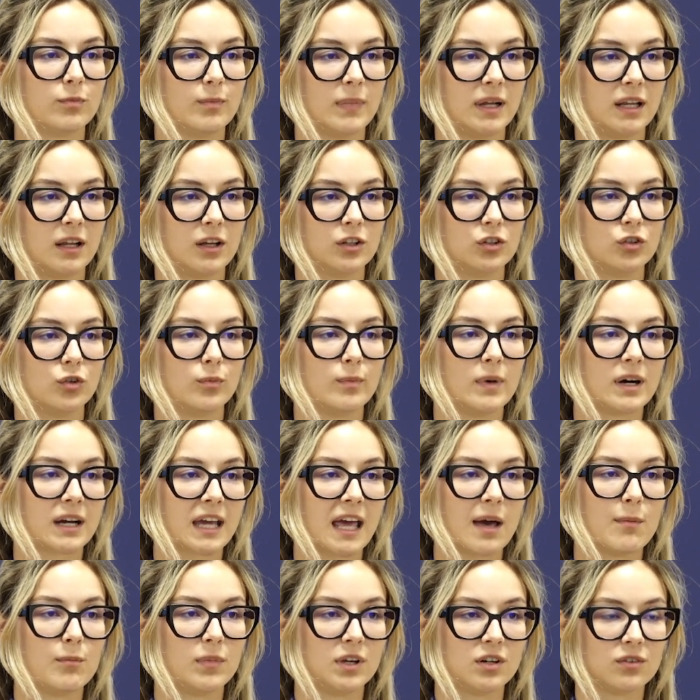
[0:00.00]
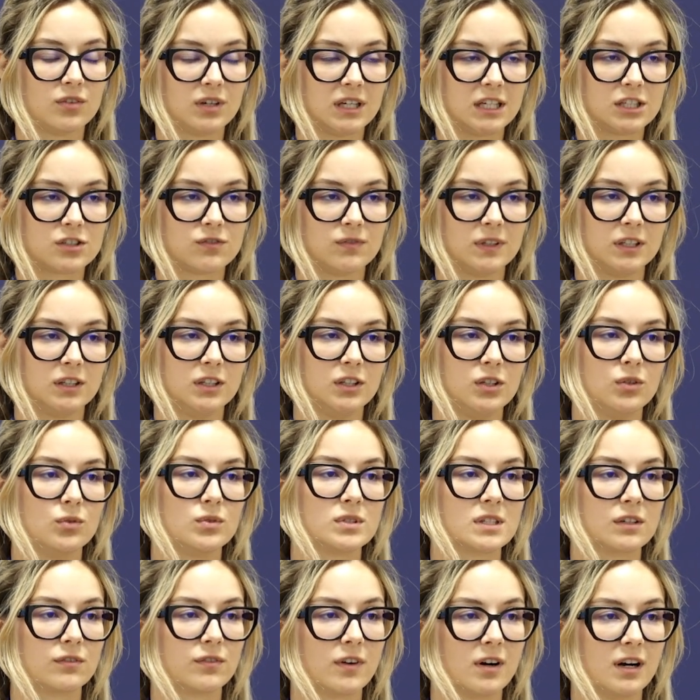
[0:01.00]
melanoma can be reached with the
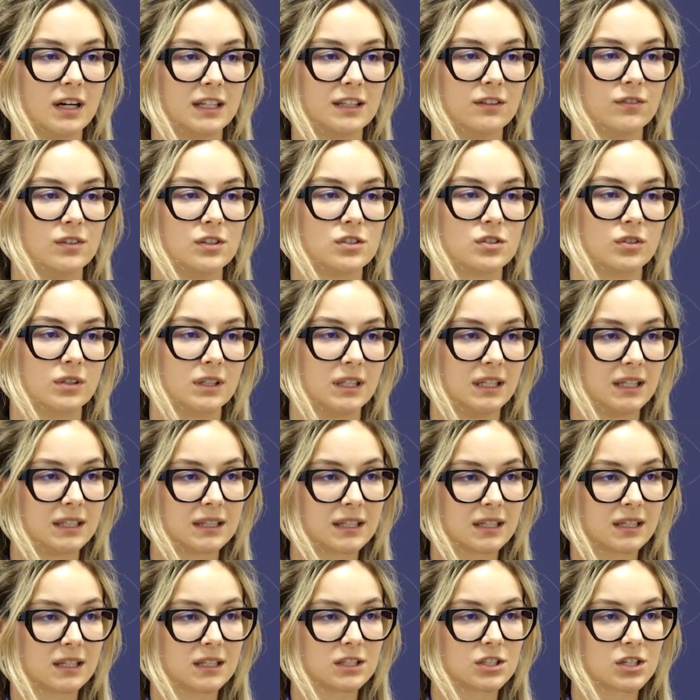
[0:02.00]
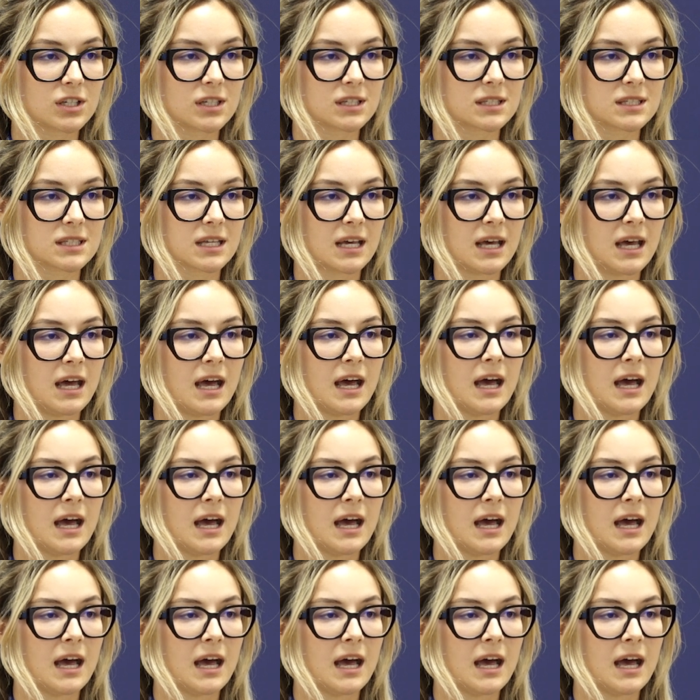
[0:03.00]
use of artificial intelligence,